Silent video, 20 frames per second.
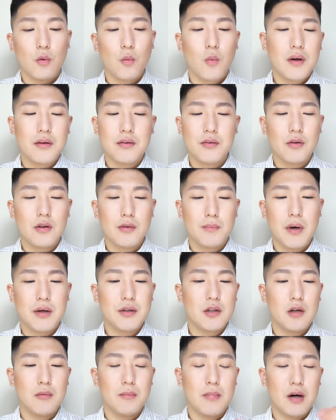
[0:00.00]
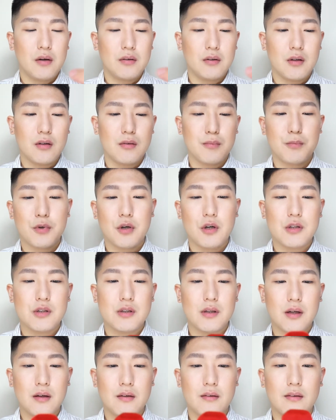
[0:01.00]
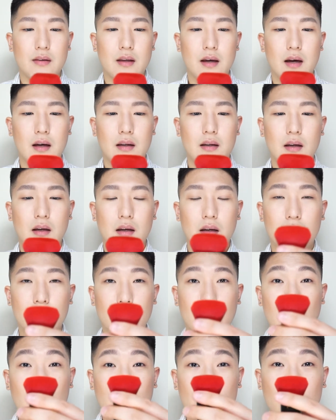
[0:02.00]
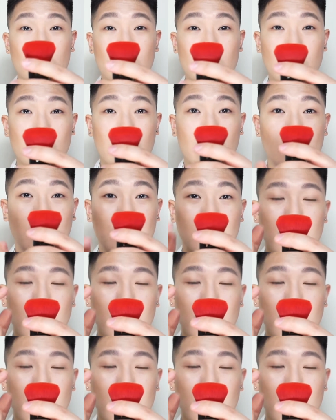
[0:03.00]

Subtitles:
what's so special about this brush is that it's actually,